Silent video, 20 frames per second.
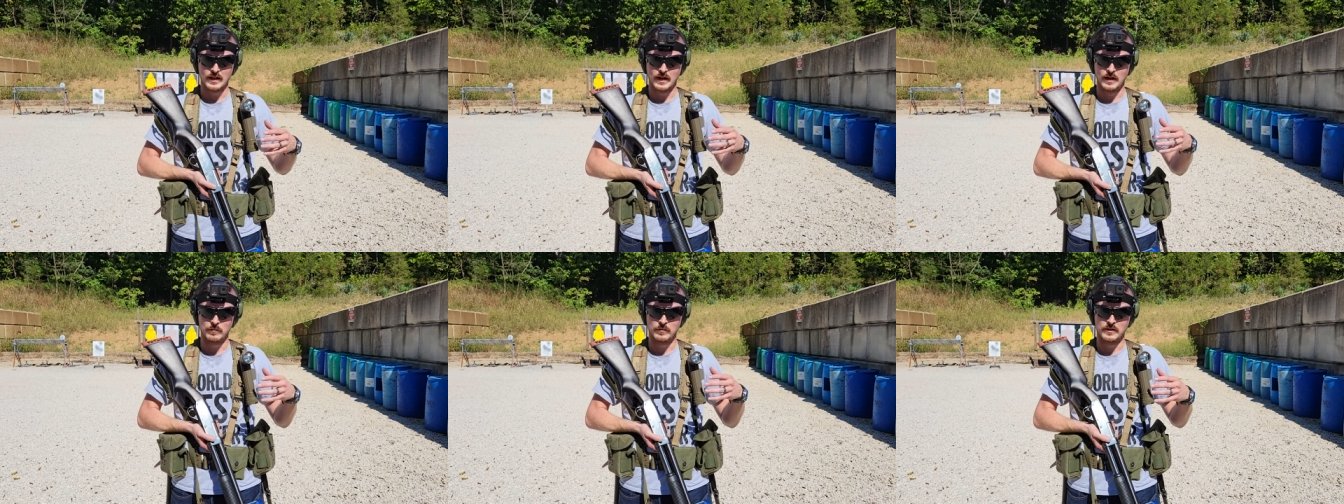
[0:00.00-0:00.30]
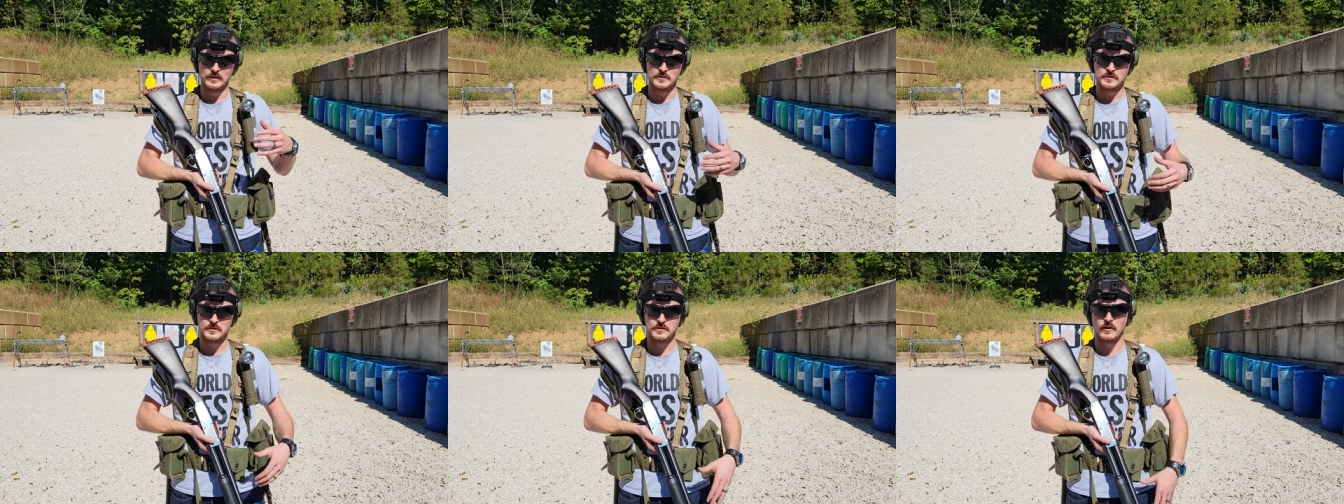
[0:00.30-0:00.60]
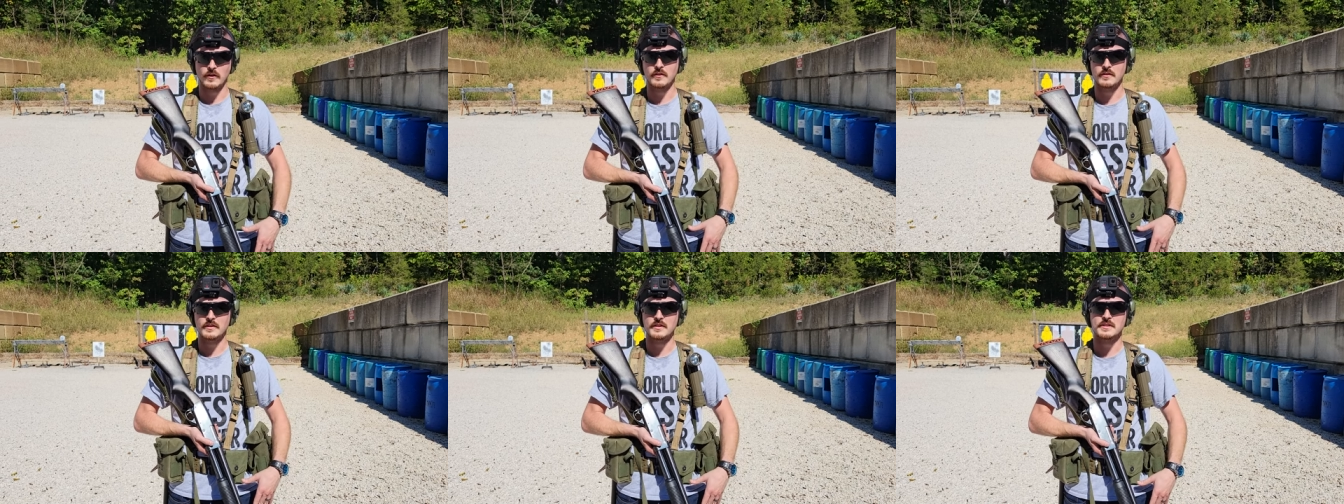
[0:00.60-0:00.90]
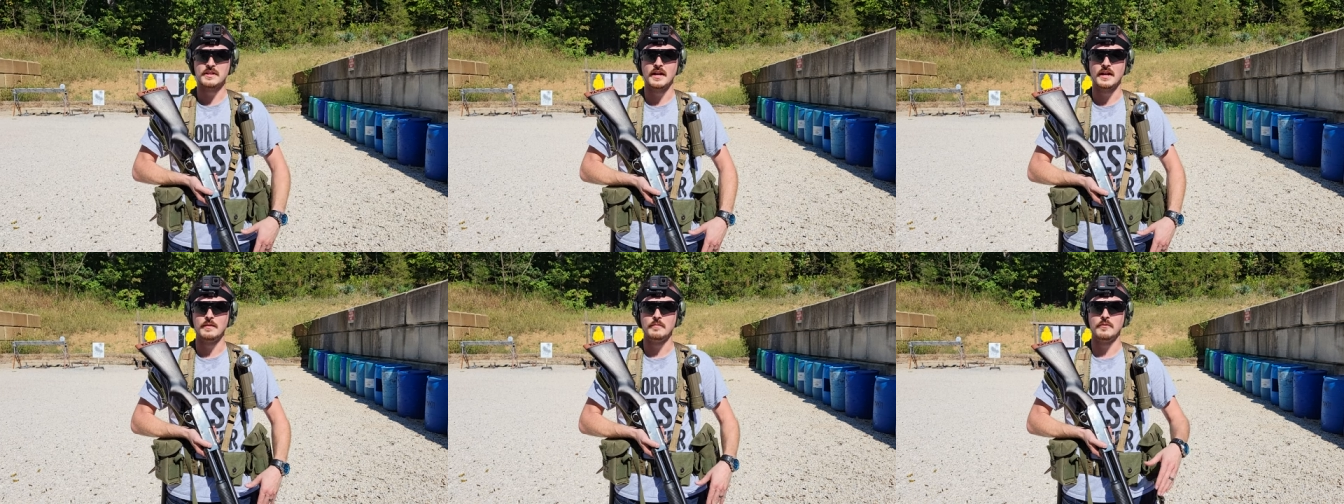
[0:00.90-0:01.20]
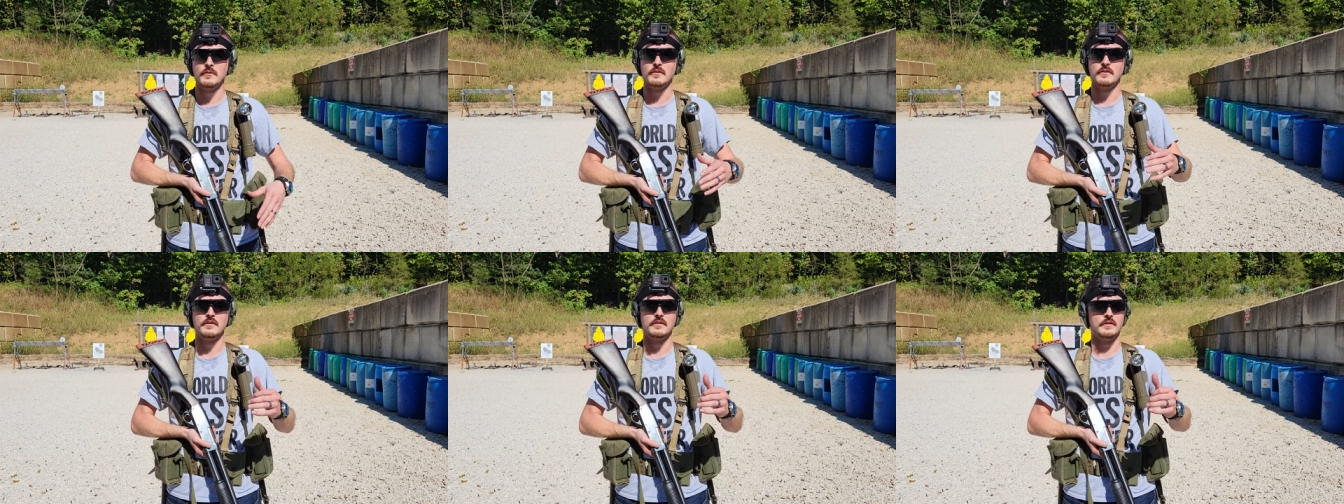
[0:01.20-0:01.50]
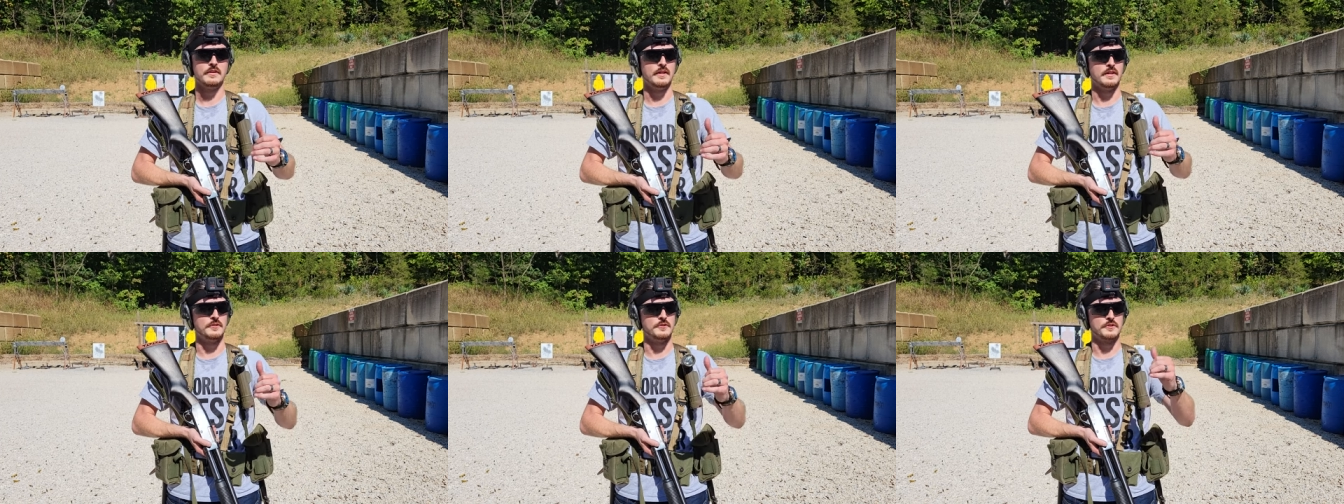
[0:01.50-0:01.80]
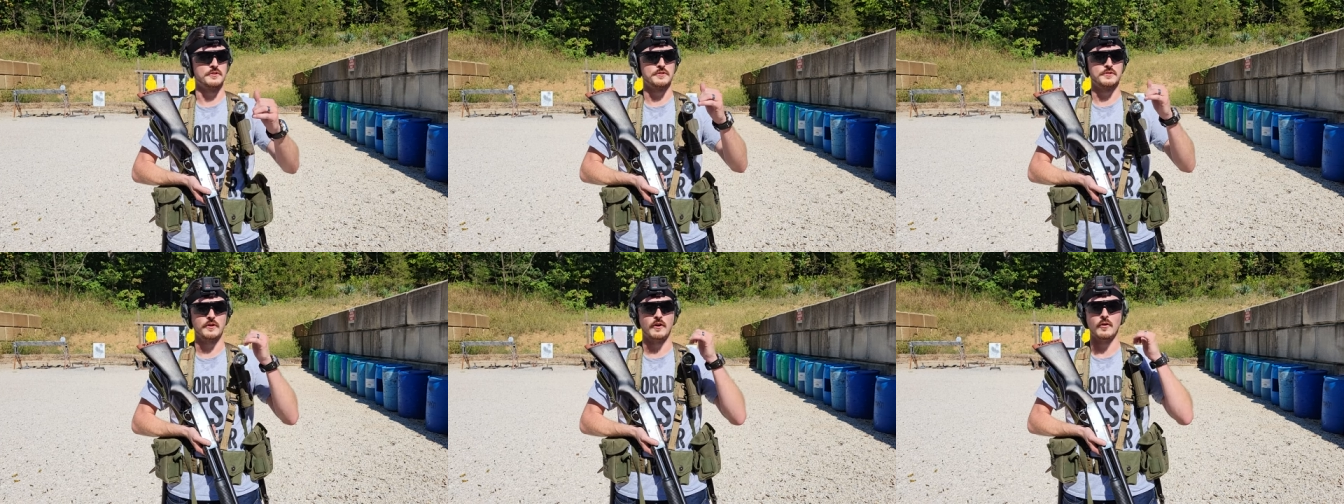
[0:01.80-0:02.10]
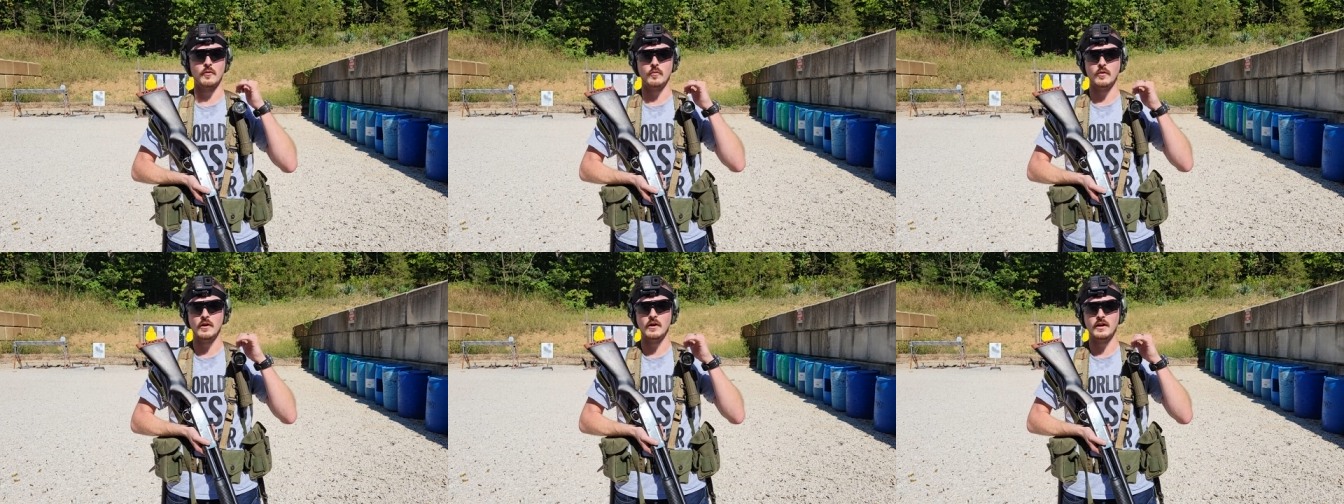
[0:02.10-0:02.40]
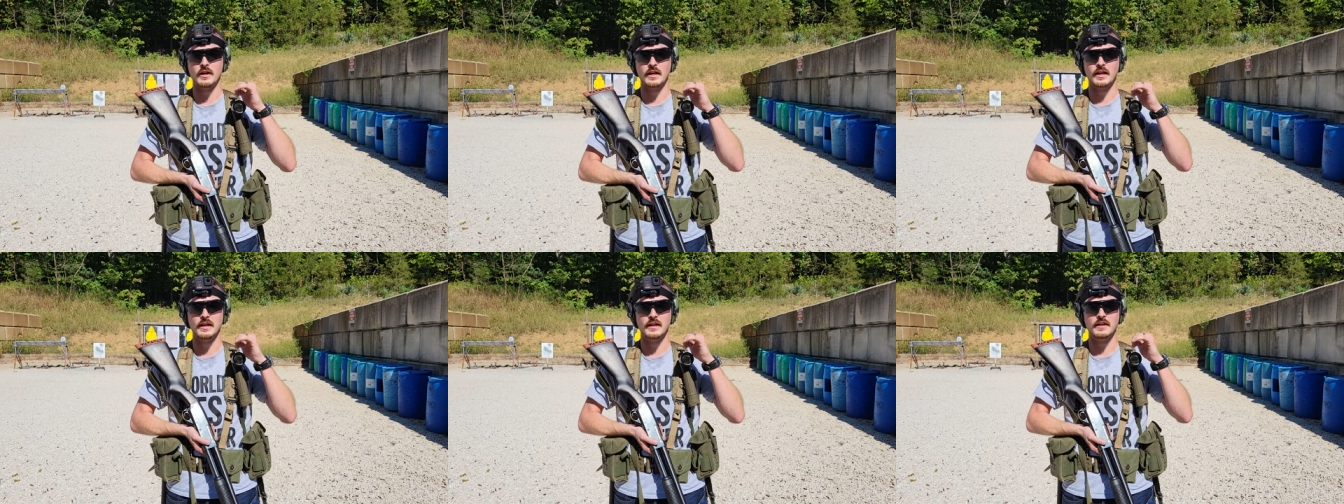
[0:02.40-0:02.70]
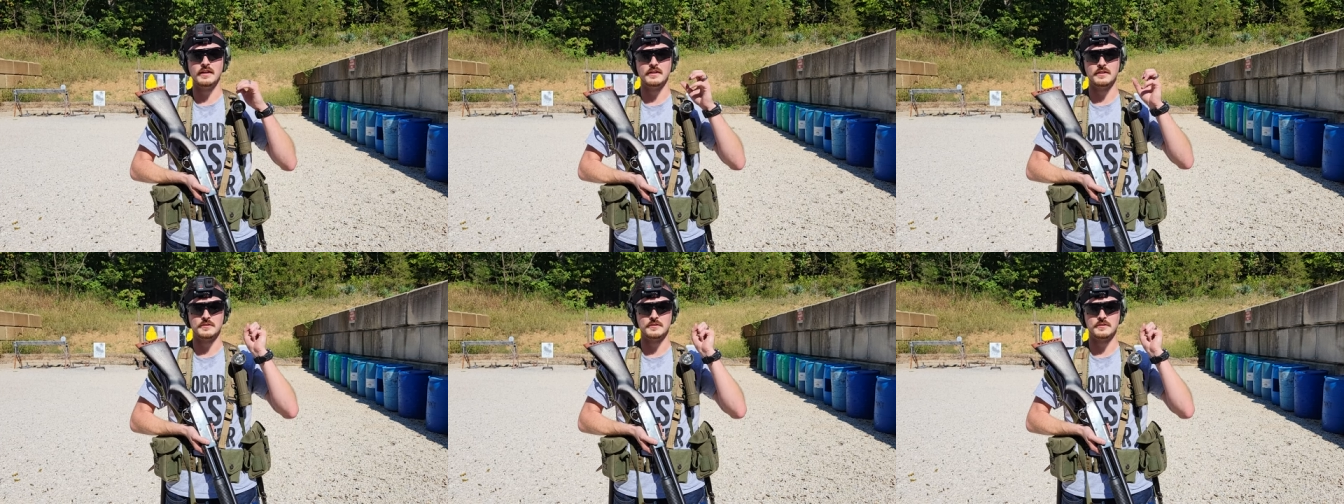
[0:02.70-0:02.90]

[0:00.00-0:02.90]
I'm going to start the timer and just start walking.